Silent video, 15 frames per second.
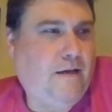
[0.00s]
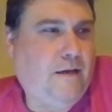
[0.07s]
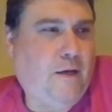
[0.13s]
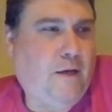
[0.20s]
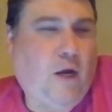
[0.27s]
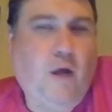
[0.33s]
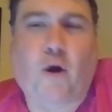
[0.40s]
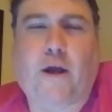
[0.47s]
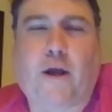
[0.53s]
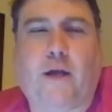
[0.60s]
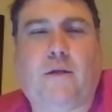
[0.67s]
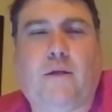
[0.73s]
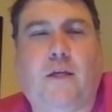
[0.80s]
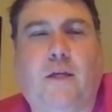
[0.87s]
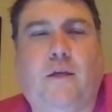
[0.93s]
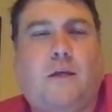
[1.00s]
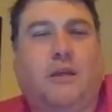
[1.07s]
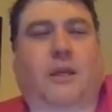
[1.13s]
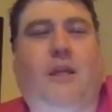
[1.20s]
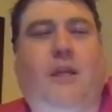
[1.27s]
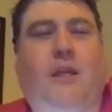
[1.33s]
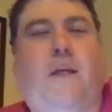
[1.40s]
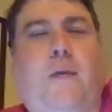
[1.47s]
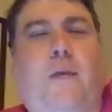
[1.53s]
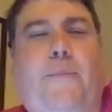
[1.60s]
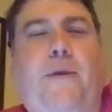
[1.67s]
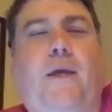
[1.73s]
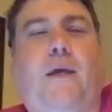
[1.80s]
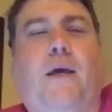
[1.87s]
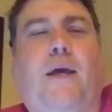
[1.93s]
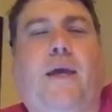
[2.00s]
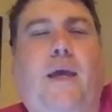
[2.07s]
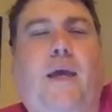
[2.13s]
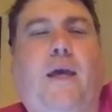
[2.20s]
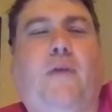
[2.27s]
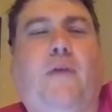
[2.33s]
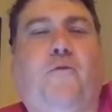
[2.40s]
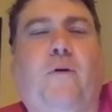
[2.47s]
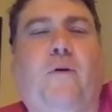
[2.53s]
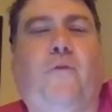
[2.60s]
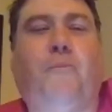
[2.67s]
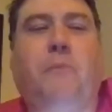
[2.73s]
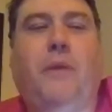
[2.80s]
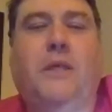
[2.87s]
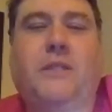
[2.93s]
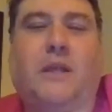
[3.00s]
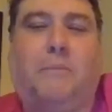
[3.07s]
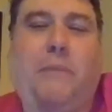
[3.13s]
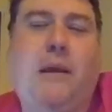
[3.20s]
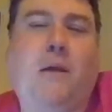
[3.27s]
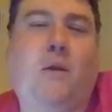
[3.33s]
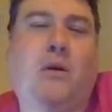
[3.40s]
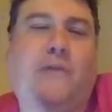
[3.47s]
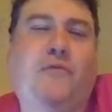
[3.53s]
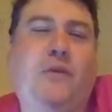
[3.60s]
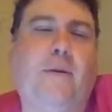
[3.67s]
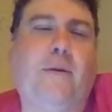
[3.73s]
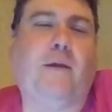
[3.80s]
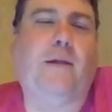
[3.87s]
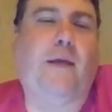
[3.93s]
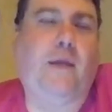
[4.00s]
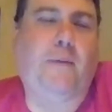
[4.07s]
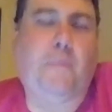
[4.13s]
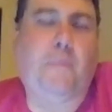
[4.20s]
Hold on. Can you give me a hint for? Is it a male or a female lead?